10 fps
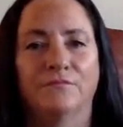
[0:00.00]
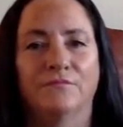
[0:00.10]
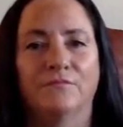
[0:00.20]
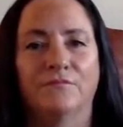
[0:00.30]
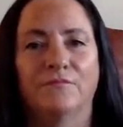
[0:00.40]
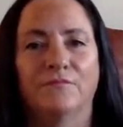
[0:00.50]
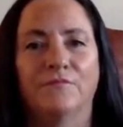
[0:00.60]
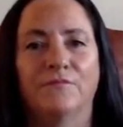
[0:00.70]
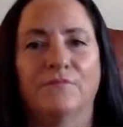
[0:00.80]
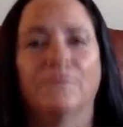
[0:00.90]

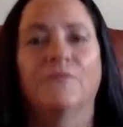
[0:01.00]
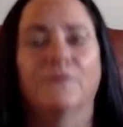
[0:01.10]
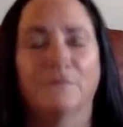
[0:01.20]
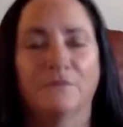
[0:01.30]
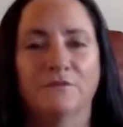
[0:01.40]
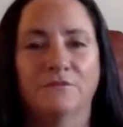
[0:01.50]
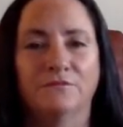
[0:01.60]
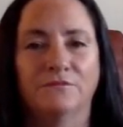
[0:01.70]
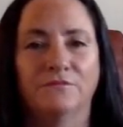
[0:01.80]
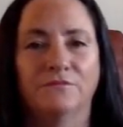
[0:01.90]

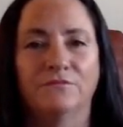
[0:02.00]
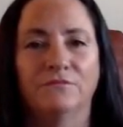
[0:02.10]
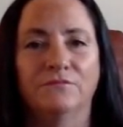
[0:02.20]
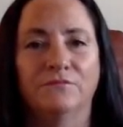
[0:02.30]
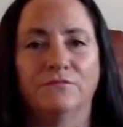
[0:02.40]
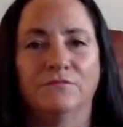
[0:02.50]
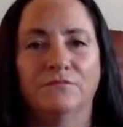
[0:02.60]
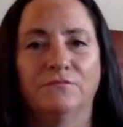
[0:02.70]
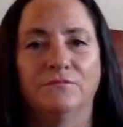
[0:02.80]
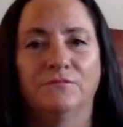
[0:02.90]

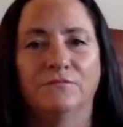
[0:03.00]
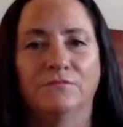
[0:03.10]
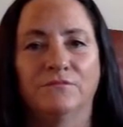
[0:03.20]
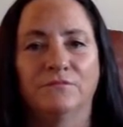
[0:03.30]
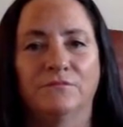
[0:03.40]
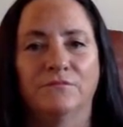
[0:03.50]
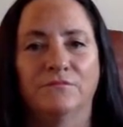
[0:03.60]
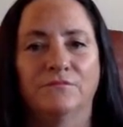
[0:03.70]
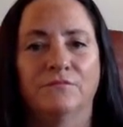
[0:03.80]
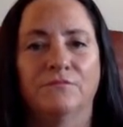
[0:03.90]

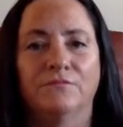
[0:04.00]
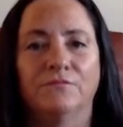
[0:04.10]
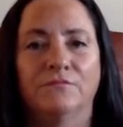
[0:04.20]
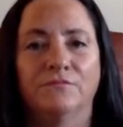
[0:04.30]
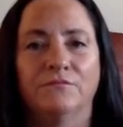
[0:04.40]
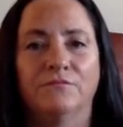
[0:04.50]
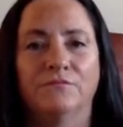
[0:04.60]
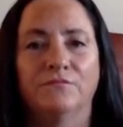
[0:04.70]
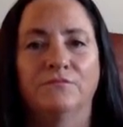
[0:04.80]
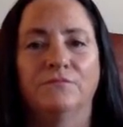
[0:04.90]

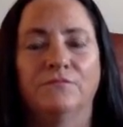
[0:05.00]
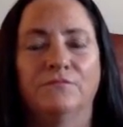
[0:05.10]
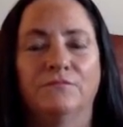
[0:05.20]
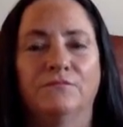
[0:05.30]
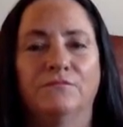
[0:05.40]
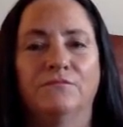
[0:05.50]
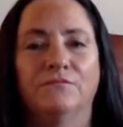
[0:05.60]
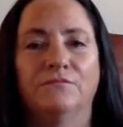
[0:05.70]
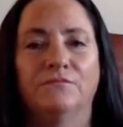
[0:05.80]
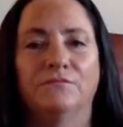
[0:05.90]

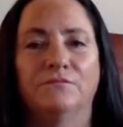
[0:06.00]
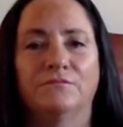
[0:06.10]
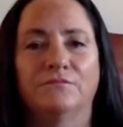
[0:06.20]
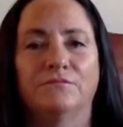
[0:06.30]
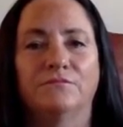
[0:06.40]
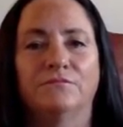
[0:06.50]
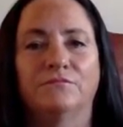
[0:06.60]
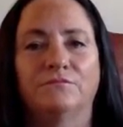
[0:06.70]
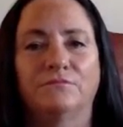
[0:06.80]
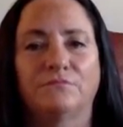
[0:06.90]

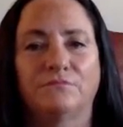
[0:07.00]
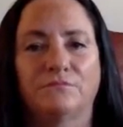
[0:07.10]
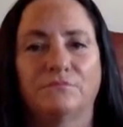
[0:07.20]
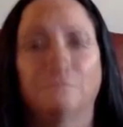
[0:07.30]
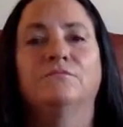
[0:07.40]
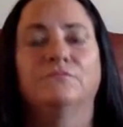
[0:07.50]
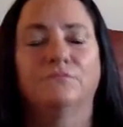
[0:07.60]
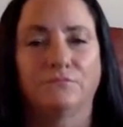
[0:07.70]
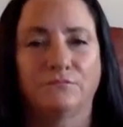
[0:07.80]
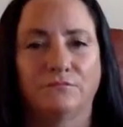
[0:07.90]
[no speech]